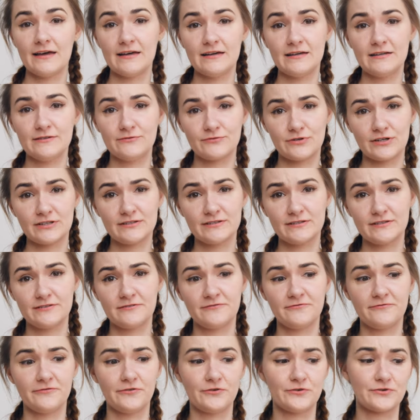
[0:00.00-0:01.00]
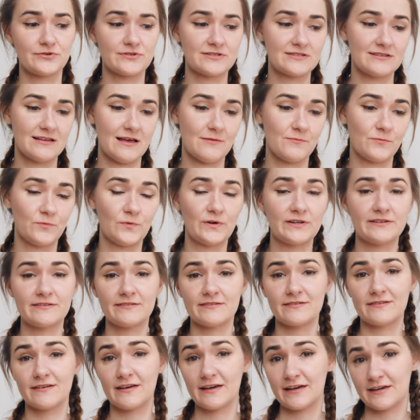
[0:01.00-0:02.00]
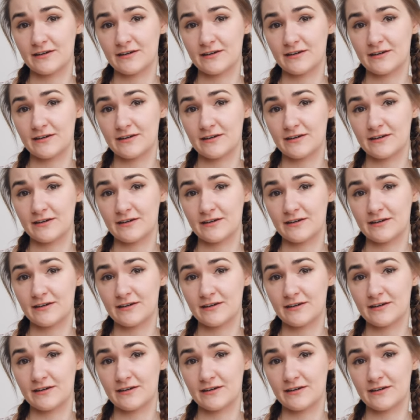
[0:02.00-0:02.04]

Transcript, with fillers: and ready for some wet